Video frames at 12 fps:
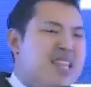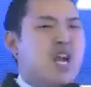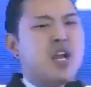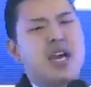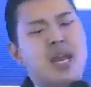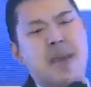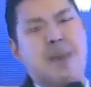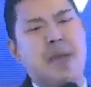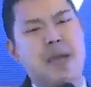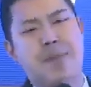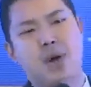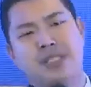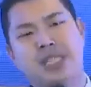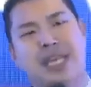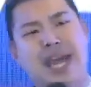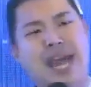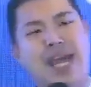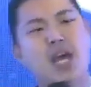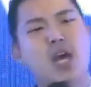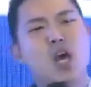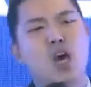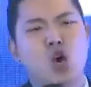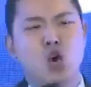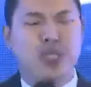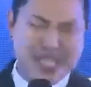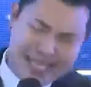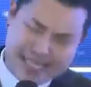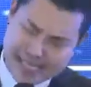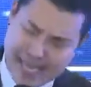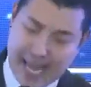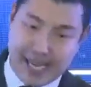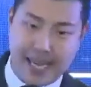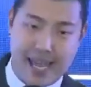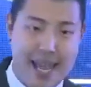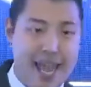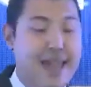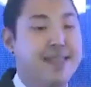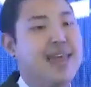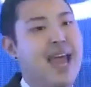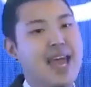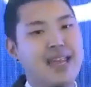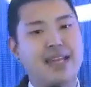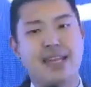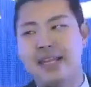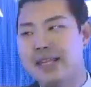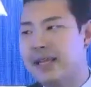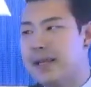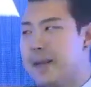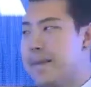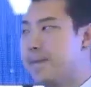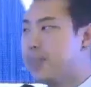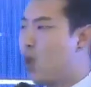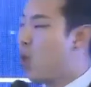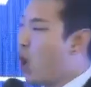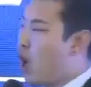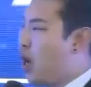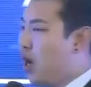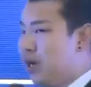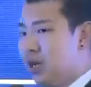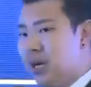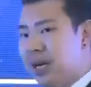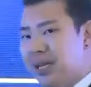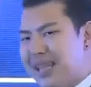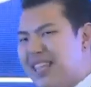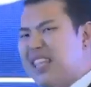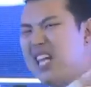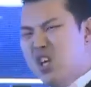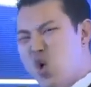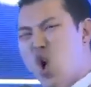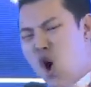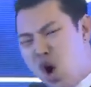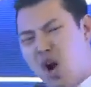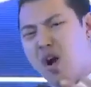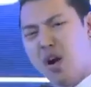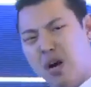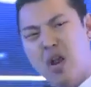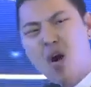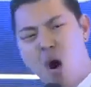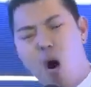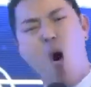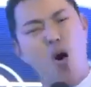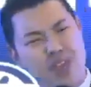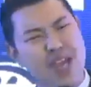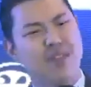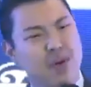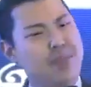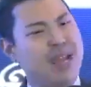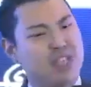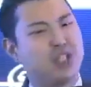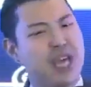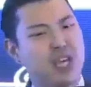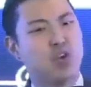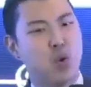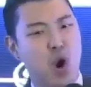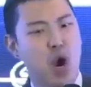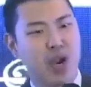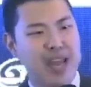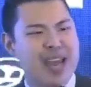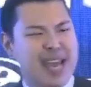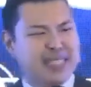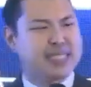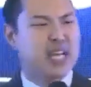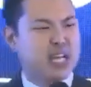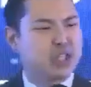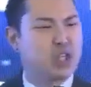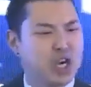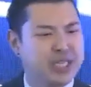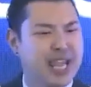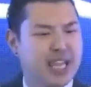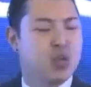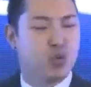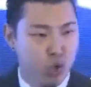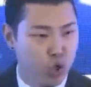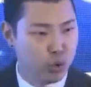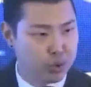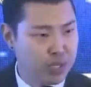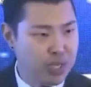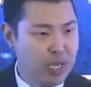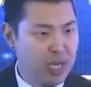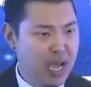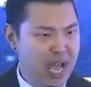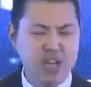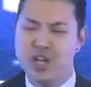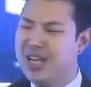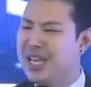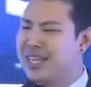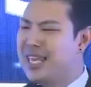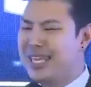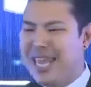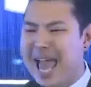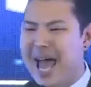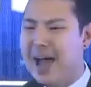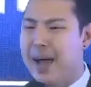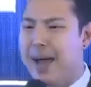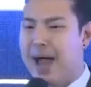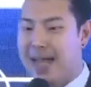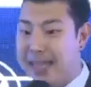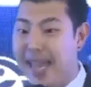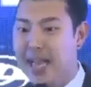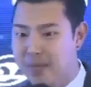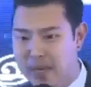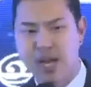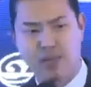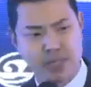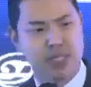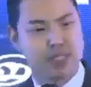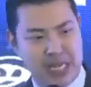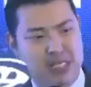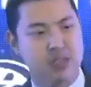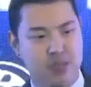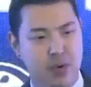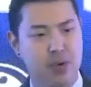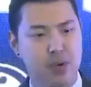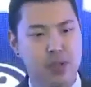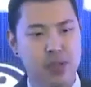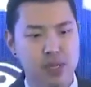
there are going to be people today who listen. And then the word that you heard, all the information that you heard, it's going to start taking root. And you're going to think, yeah, I can become successful.